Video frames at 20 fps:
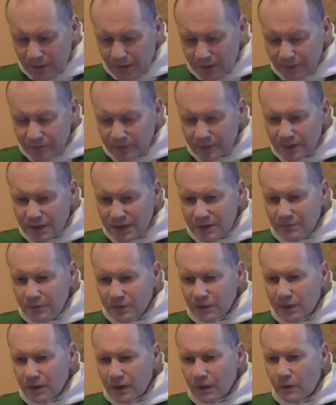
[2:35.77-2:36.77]
And the
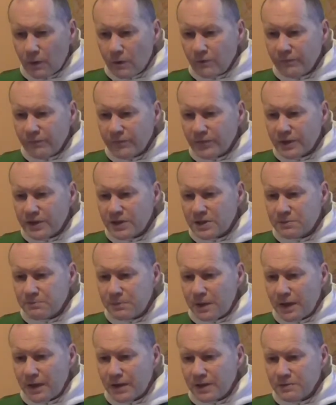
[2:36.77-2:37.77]
demon often
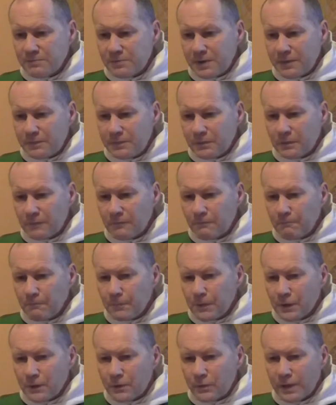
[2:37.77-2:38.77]
inspires people,
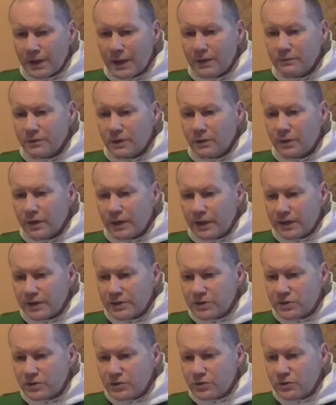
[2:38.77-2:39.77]
without knowing
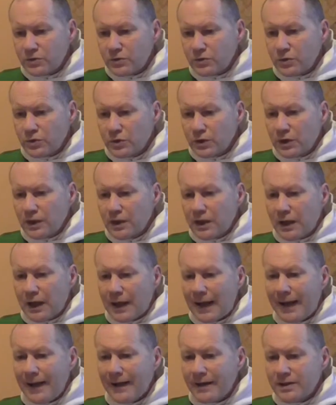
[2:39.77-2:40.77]
it, to
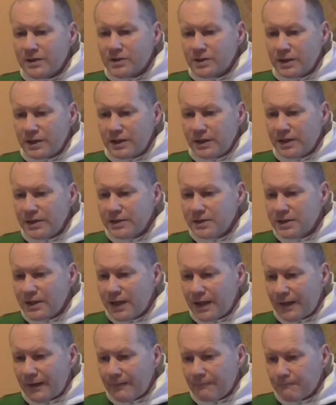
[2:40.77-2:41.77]
act in his
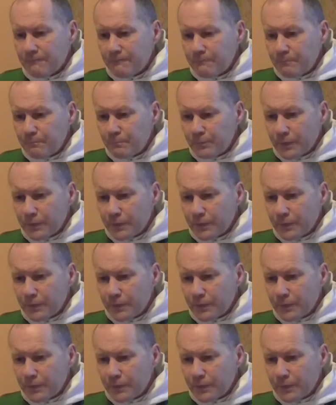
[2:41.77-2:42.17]
name.